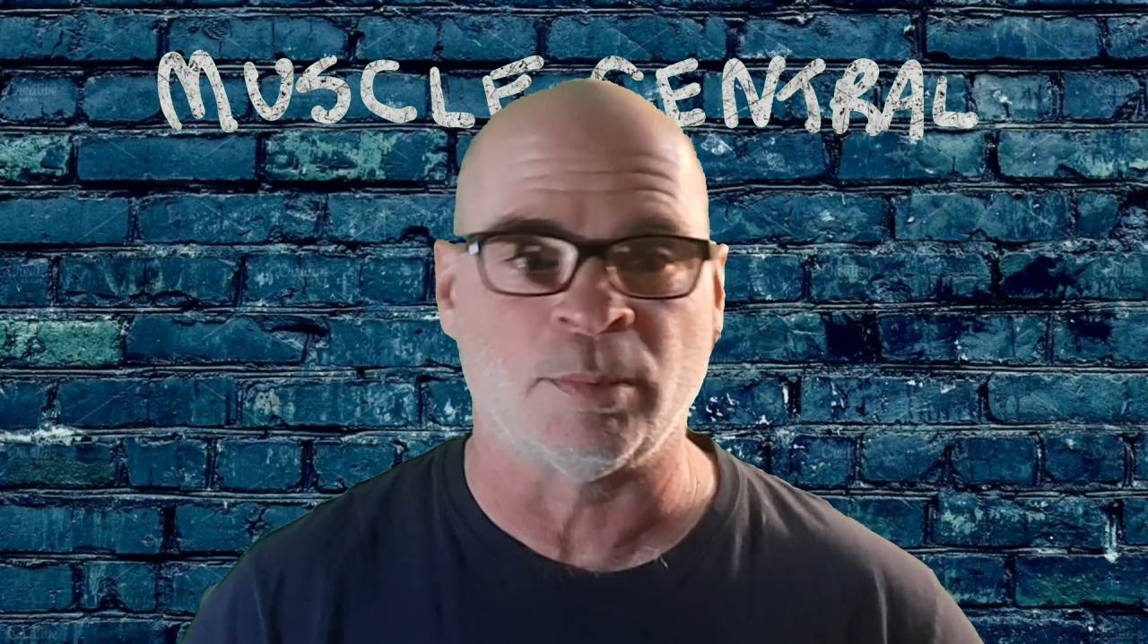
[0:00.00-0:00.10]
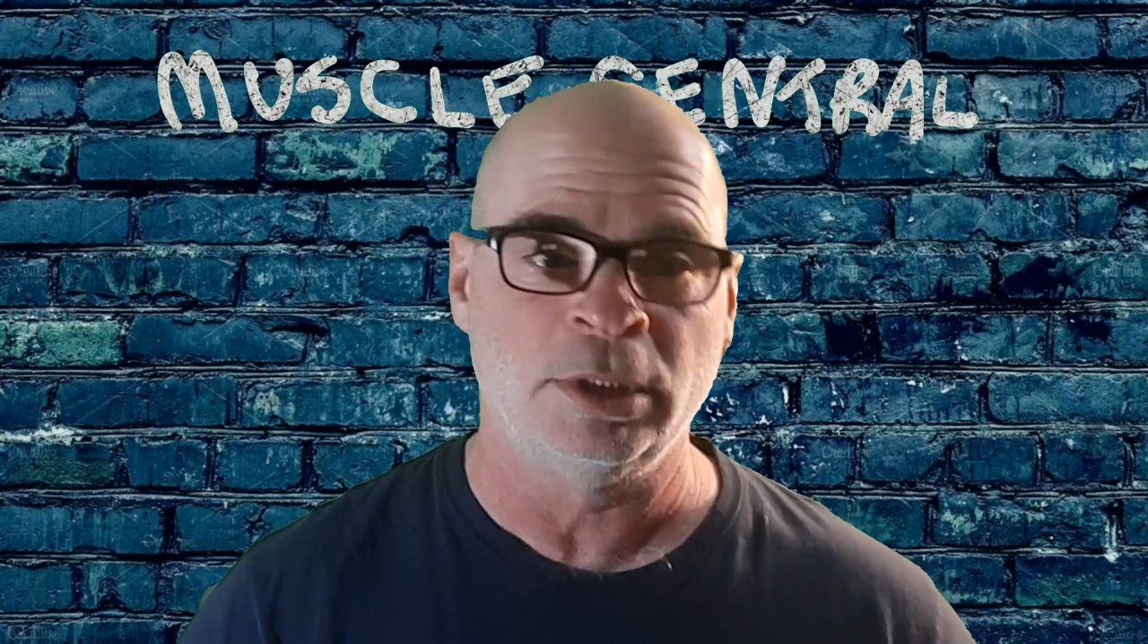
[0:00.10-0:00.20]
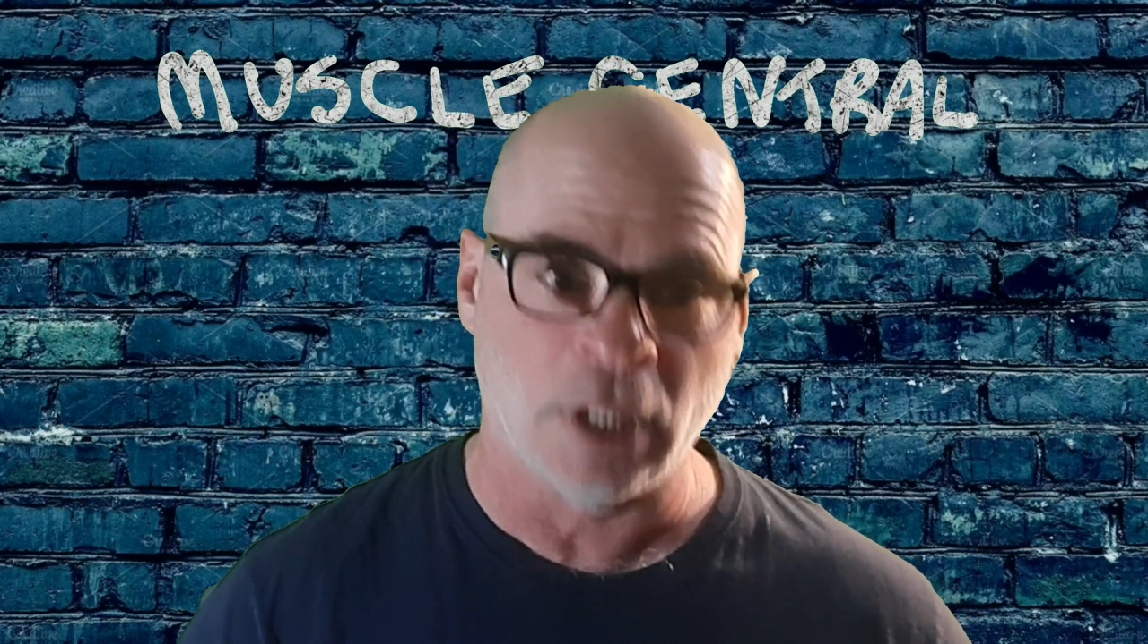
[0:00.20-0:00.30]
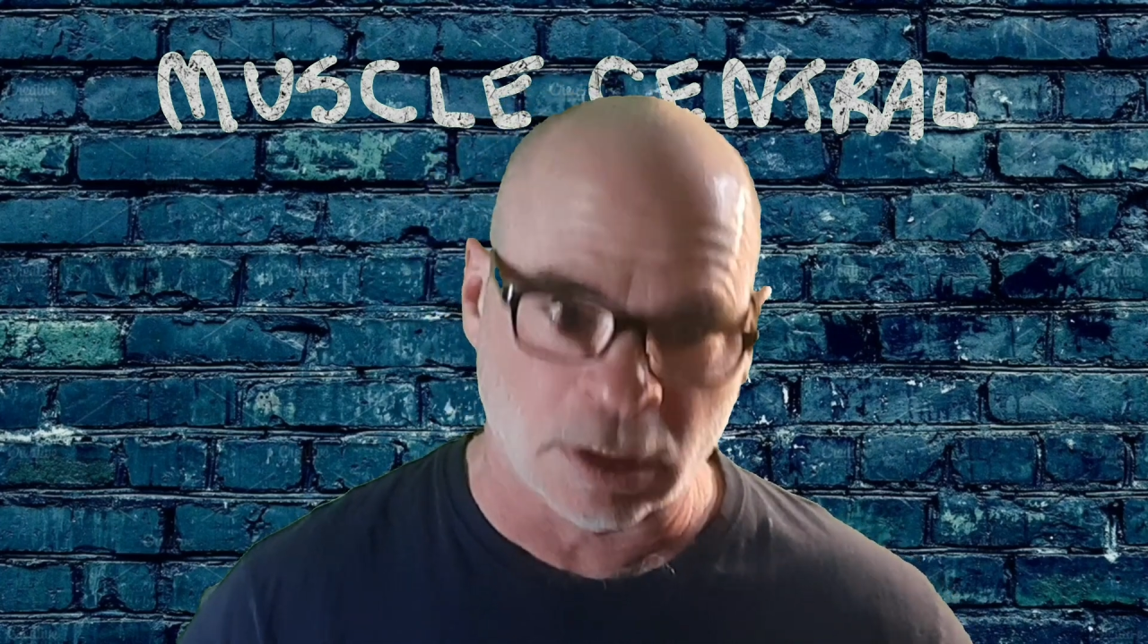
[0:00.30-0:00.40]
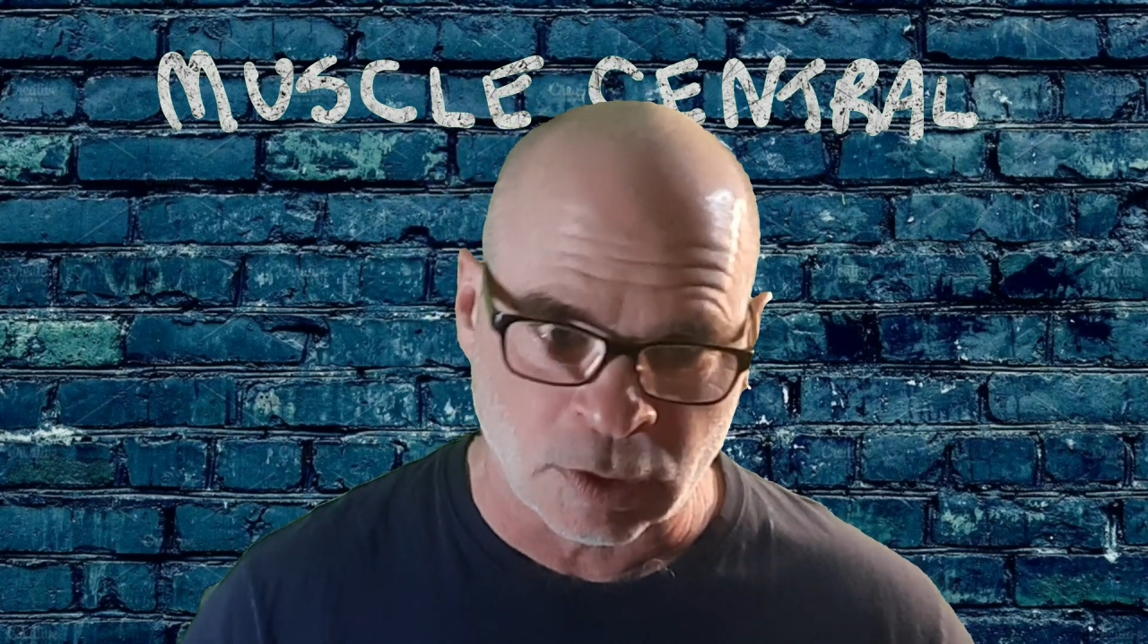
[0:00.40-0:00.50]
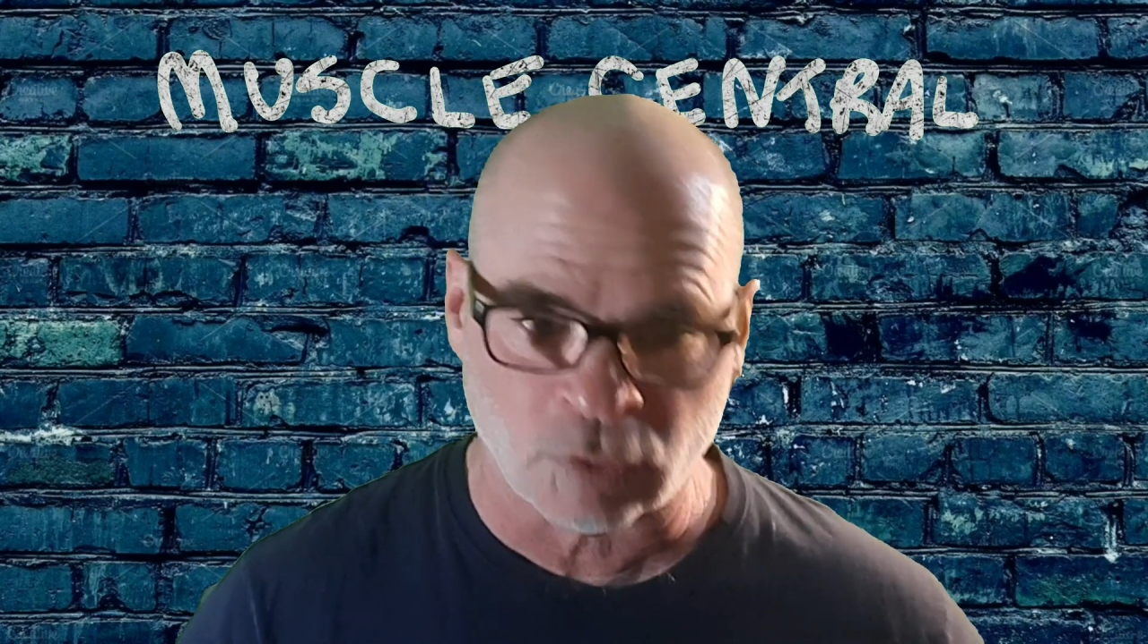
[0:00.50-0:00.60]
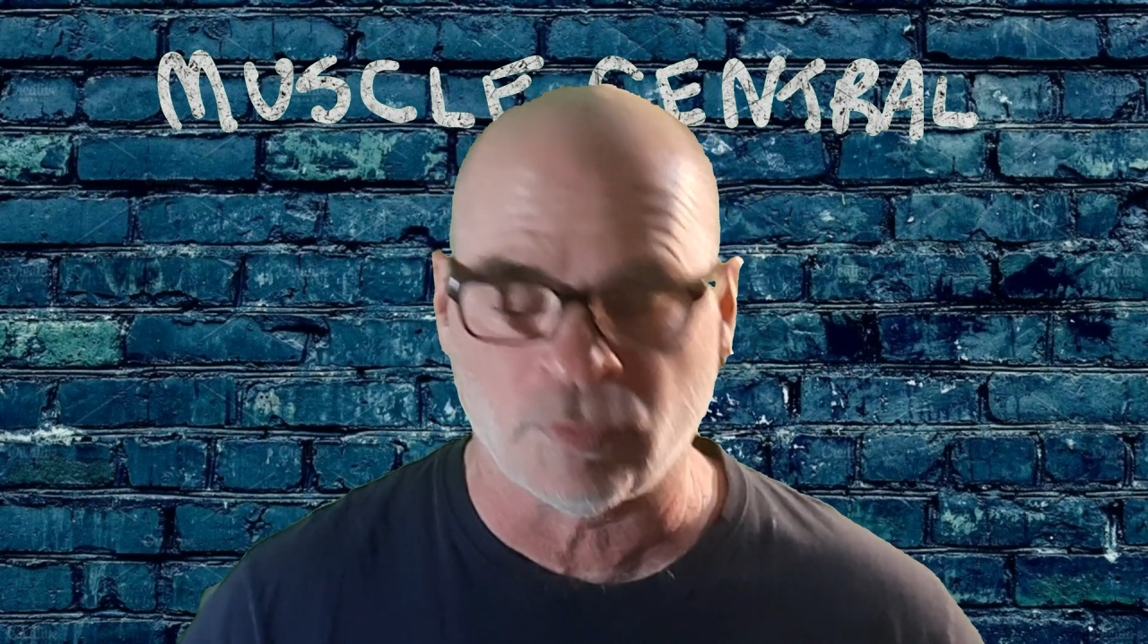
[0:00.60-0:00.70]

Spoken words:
He does his